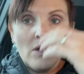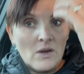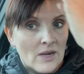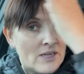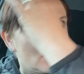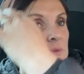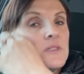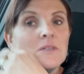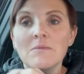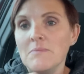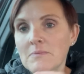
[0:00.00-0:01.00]
Okay, so we
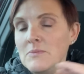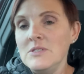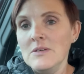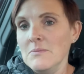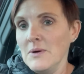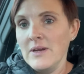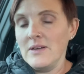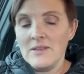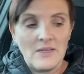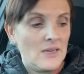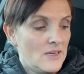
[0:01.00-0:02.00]
didn't buy
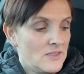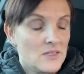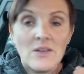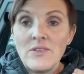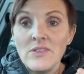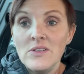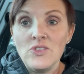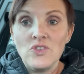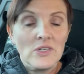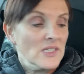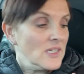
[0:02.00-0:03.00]
anything in Asda other than a
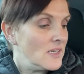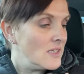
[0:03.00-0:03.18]
drink,